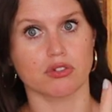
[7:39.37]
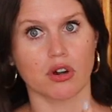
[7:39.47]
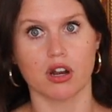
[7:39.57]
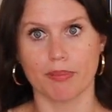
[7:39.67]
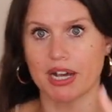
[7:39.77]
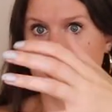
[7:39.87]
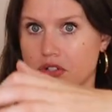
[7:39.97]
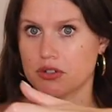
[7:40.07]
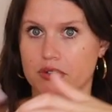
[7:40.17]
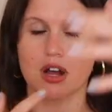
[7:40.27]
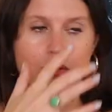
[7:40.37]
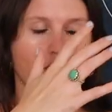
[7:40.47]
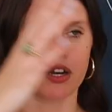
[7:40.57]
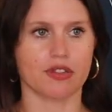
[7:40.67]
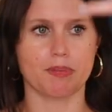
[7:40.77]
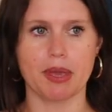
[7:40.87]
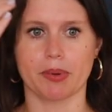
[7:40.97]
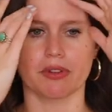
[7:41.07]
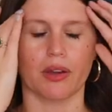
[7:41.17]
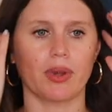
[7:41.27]
they're not a pastor, and they're not one of the
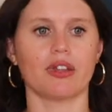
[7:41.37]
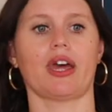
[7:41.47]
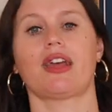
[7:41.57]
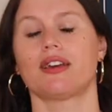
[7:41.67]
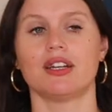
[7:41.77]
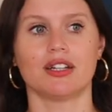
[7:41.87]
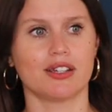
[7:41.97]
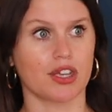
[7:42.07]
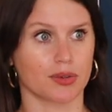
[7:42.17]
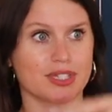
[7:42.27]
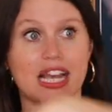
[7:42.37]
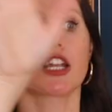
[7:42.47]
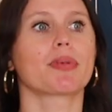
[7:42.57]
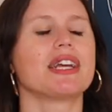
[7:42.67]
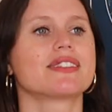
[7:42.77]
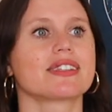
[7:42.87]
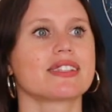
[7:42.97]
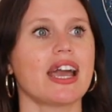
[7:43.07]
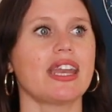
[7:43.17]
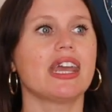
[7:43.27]
people that we like, you know, celebrate in
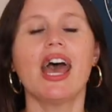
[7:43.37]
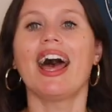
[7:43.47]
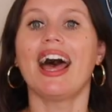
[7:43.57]
society.